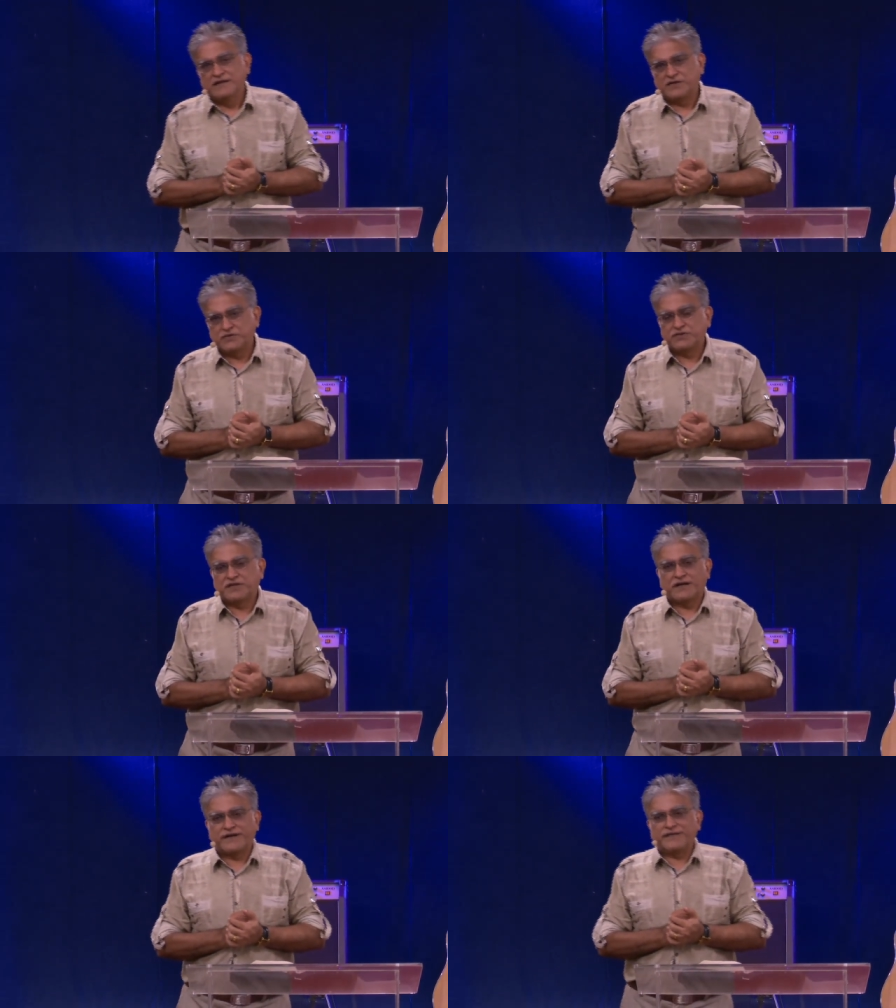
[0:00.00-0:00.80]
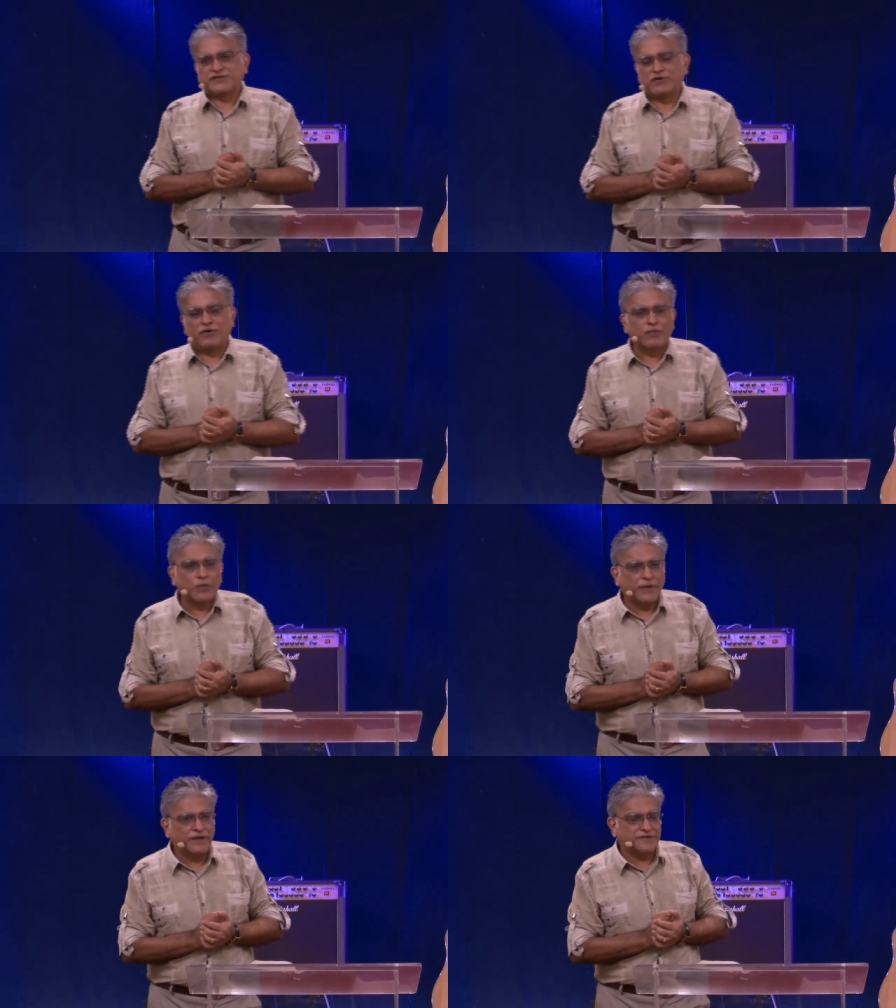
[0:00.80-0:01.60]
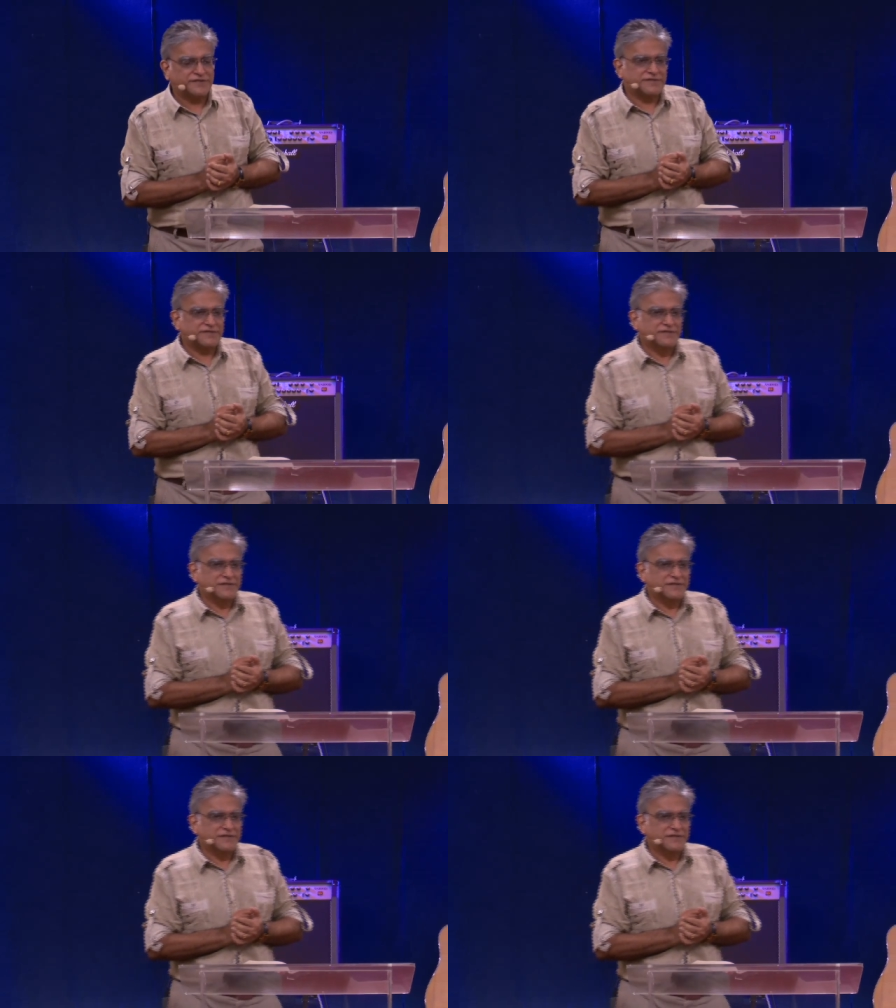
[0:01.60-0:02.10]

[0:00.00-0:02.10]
Good courage, always.